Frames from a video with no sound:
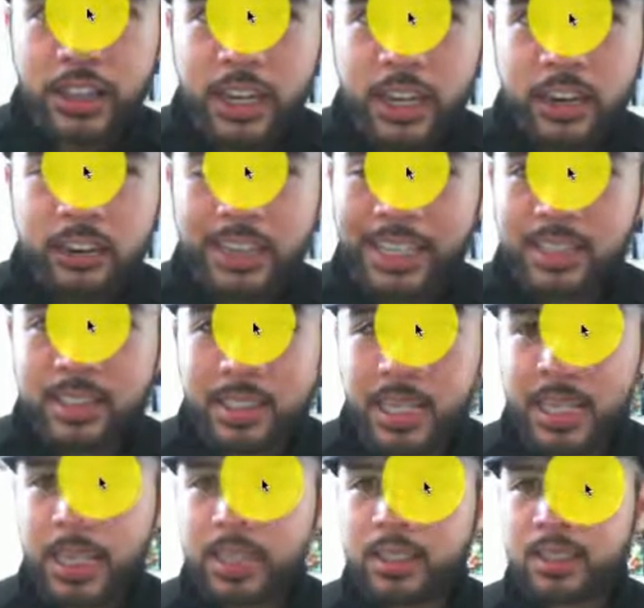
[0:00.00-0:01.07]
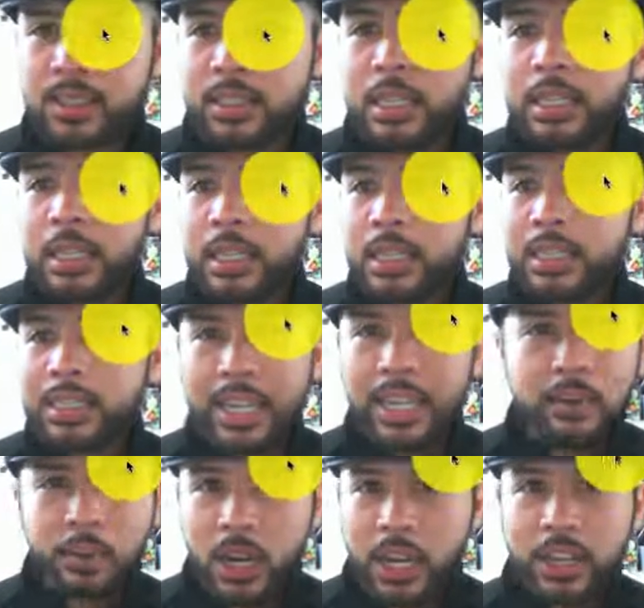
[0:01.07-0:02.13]
there that says
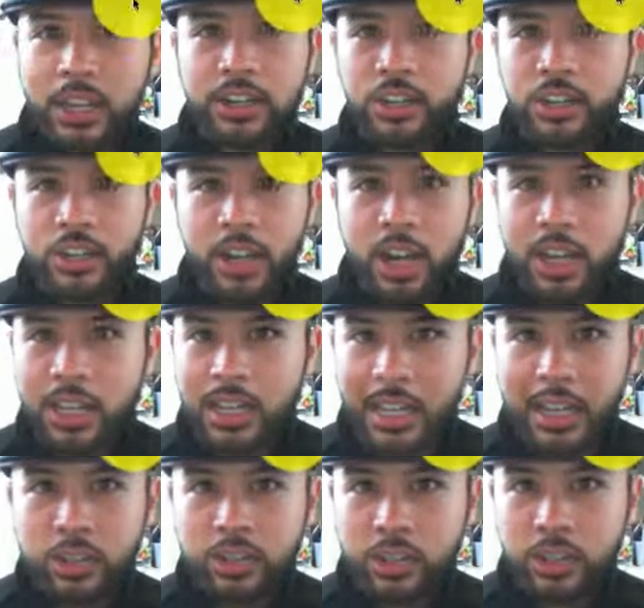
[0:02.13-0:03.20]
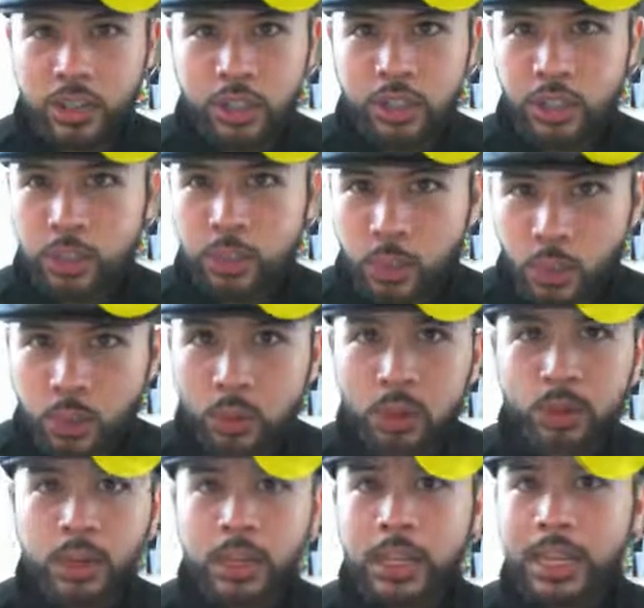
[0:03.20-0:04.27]
tenant buyers are not allowed to touch the
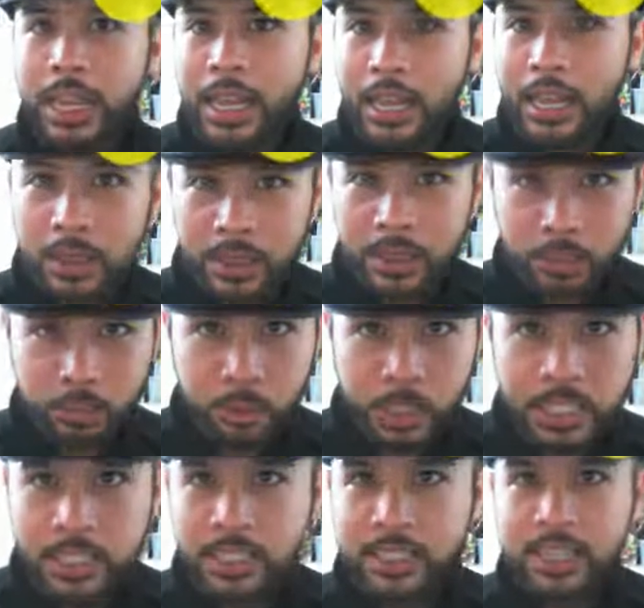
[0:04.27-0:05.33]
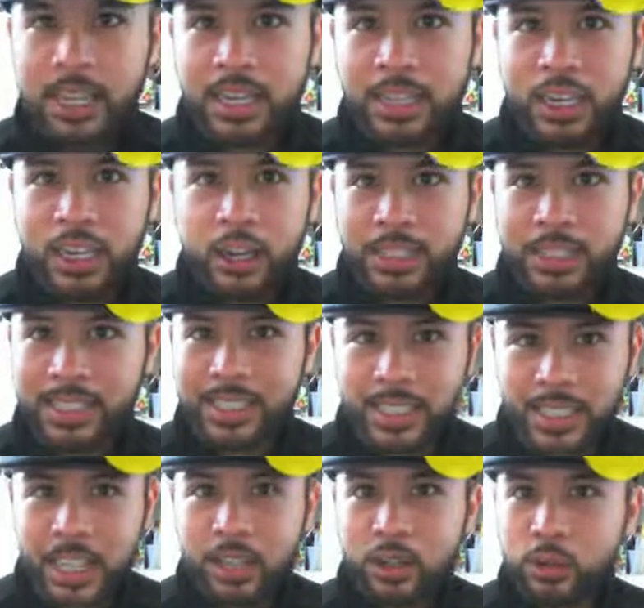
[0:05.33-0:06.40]
pool, please, it's the
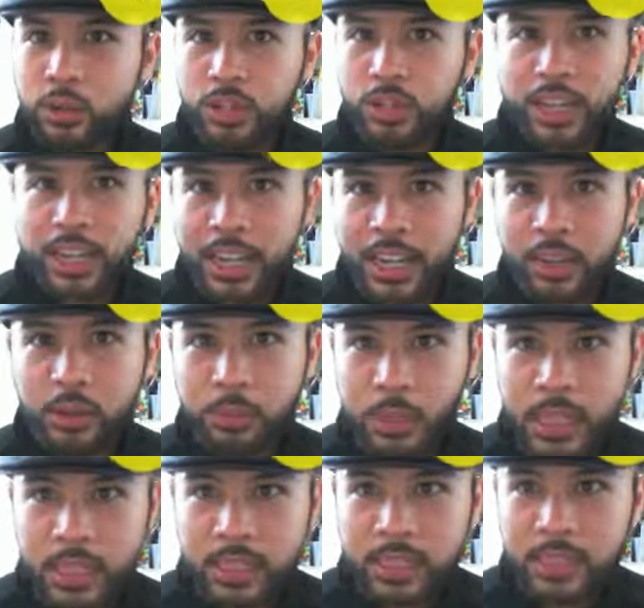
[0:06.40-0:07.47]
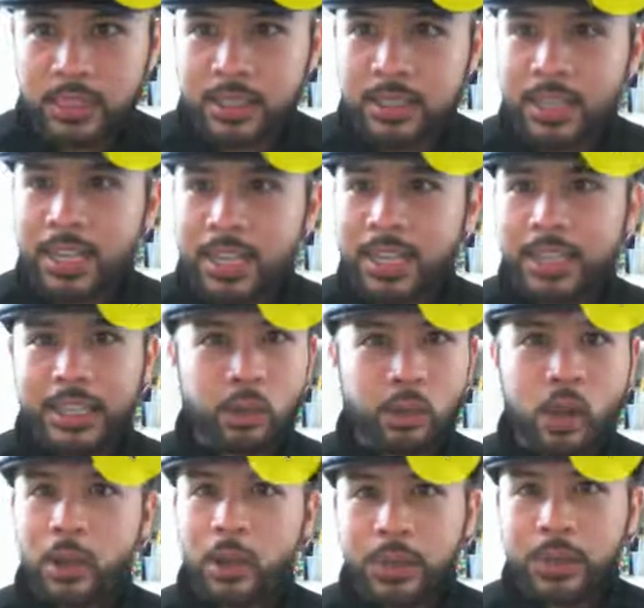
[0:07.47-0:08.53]
seller who's going to handle maintenance, then we'll
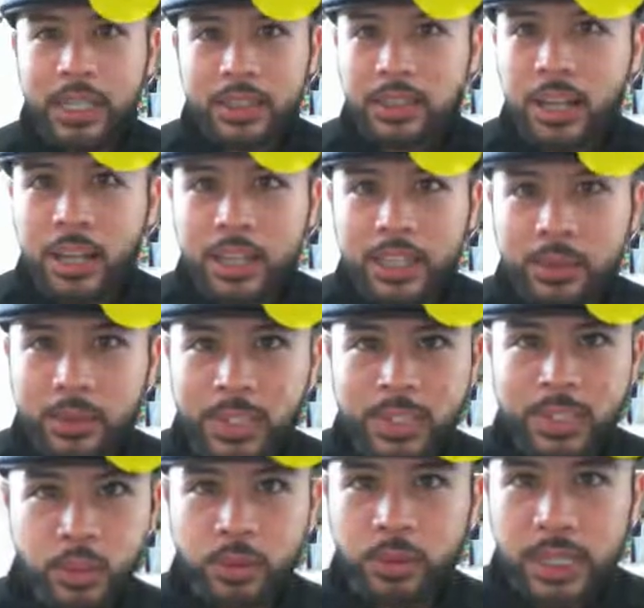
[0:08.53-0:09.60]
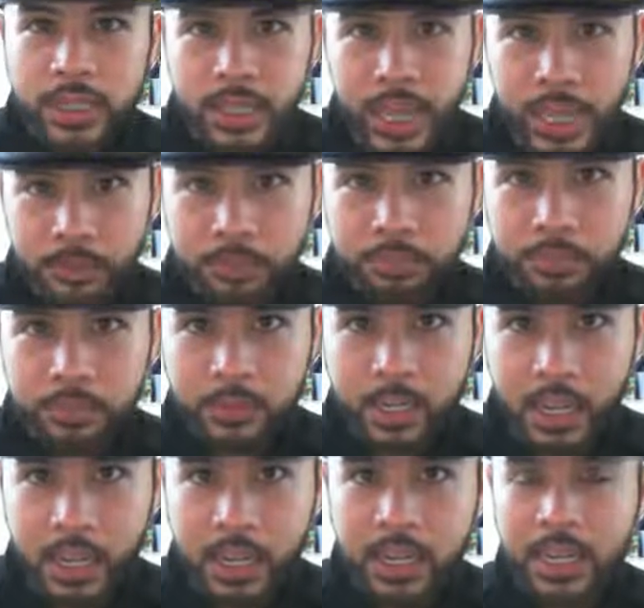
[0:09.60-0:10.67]
update the documents to read that,
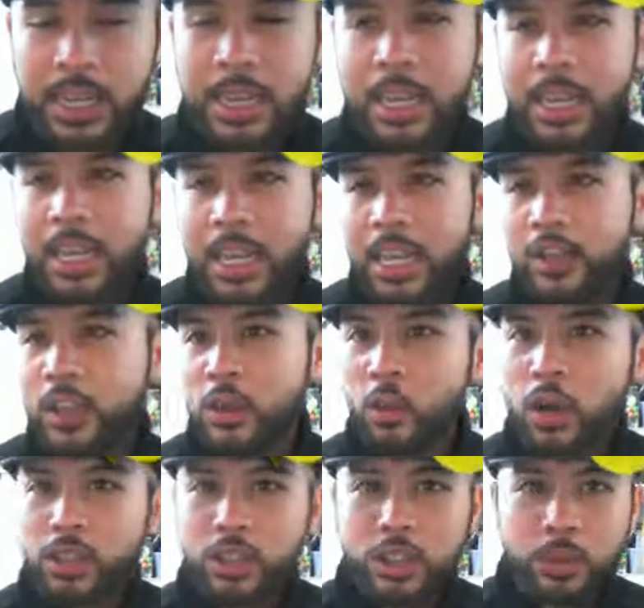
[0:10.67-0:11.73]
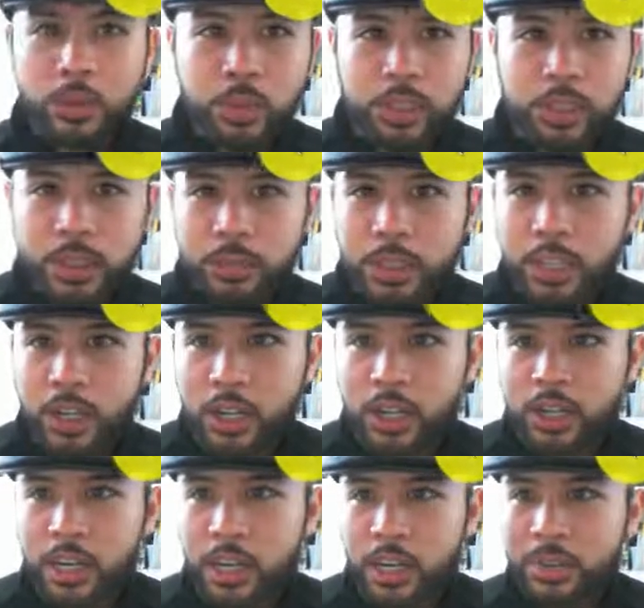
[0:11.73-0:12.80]
okay? If he wants to put something on
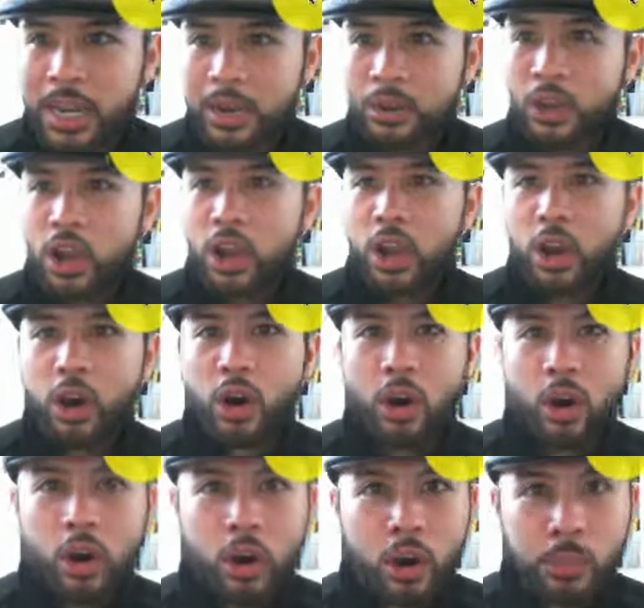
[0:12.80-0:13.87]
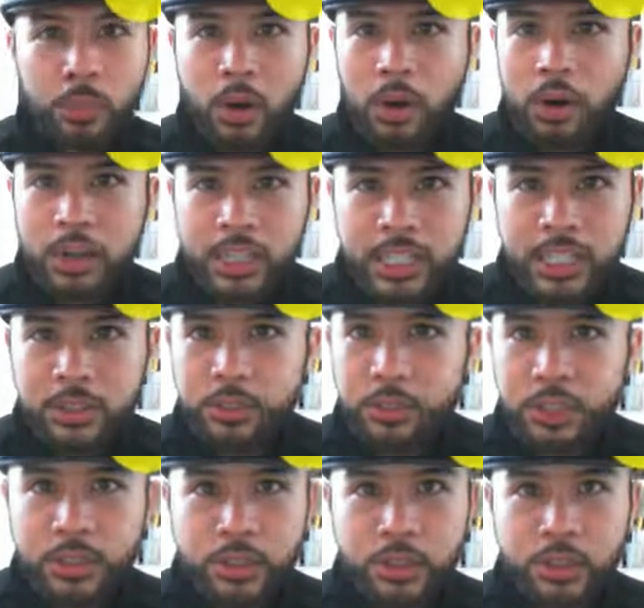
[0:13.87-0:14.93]
there about all parties
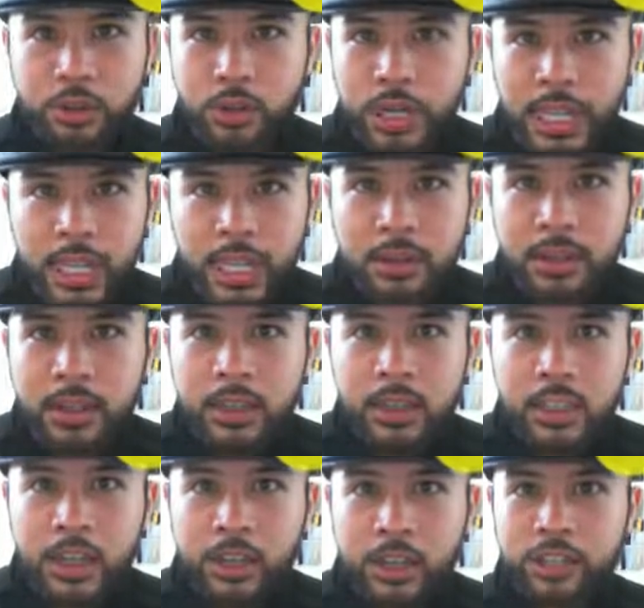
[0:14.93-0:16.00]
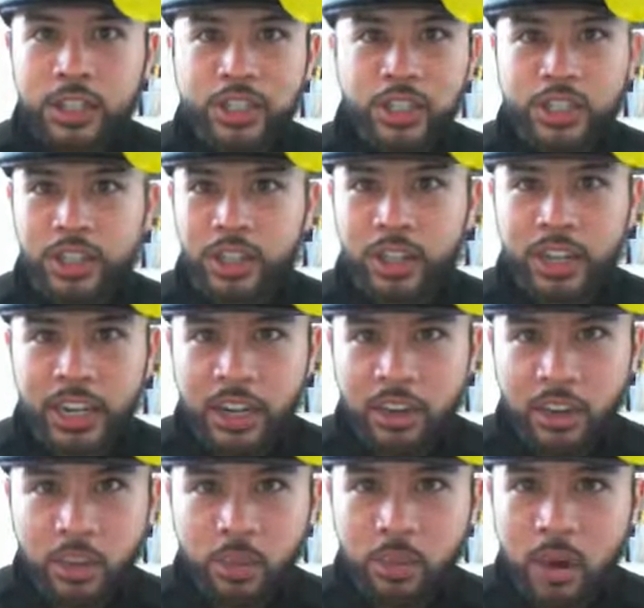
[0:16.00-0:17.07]
must agree, since it's an
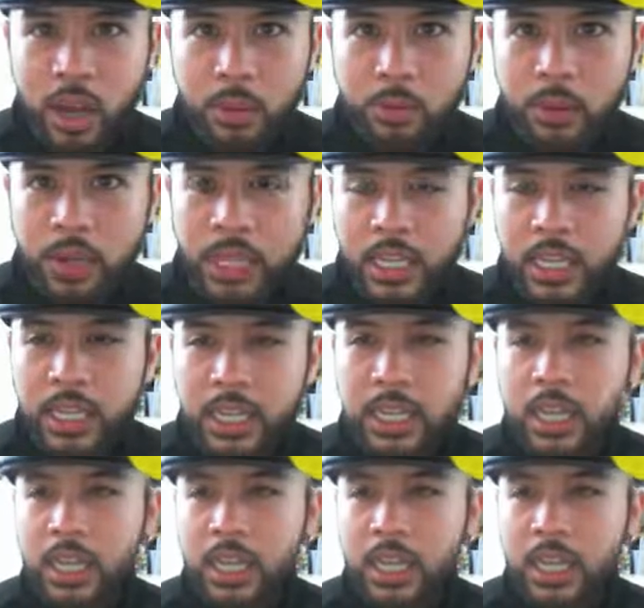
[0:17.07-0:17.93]
inherited property,